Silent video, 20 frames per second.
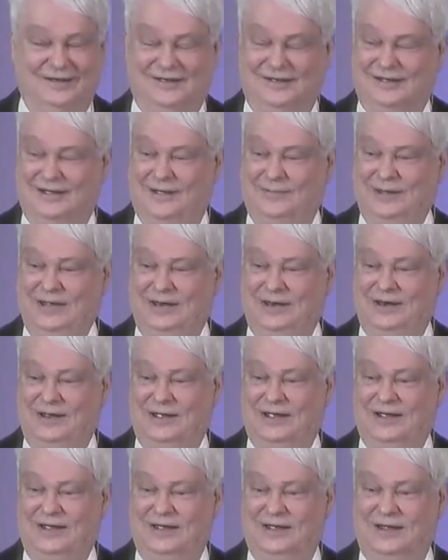I mean,
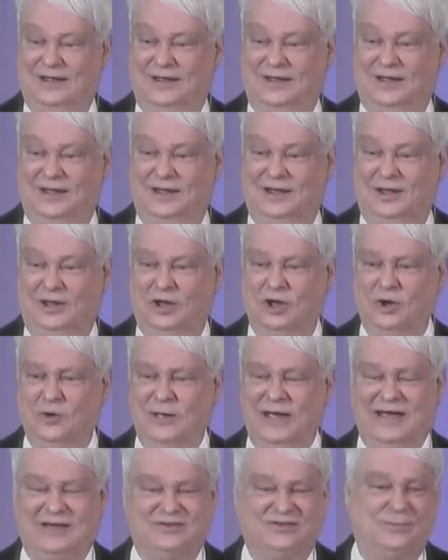who
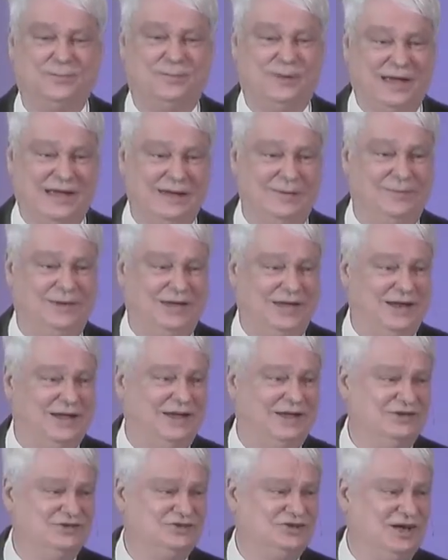has a baby at
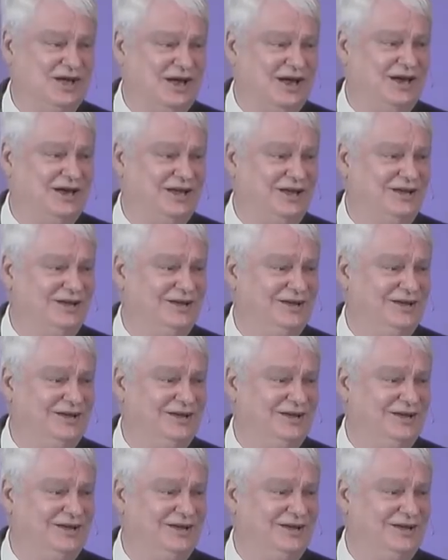age 90?